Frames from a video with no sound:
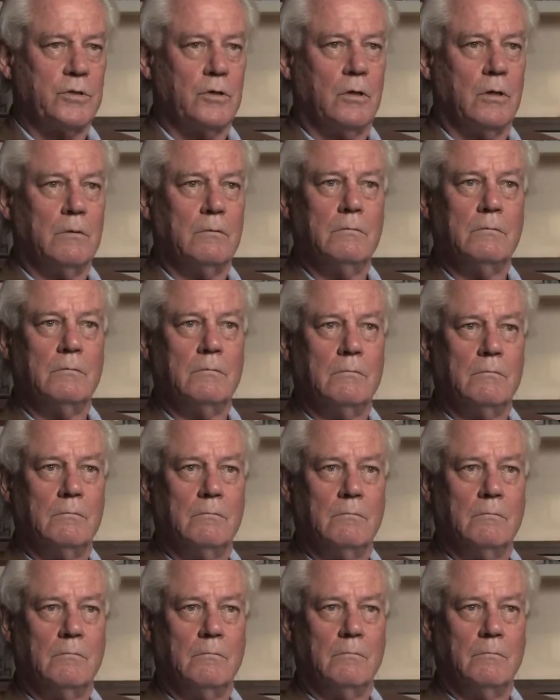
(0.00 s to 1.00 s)
on
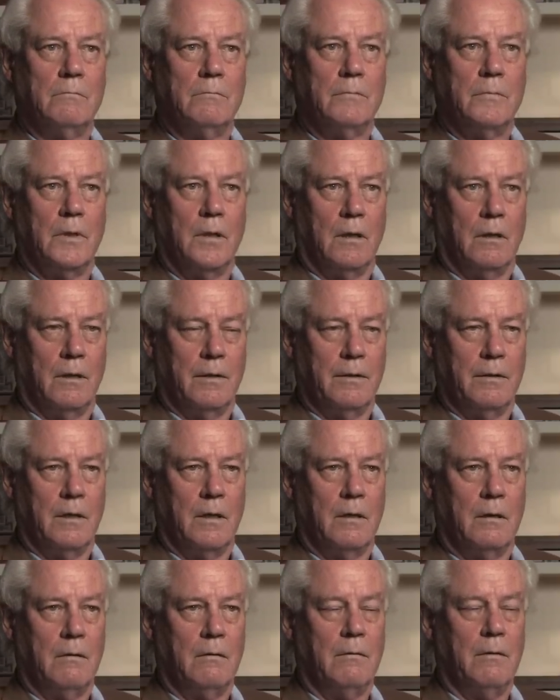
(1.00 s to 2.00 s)

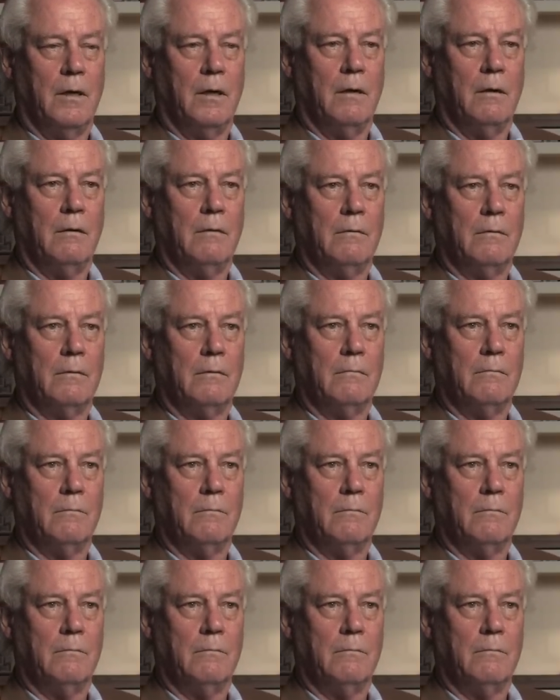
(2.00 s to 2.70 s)
the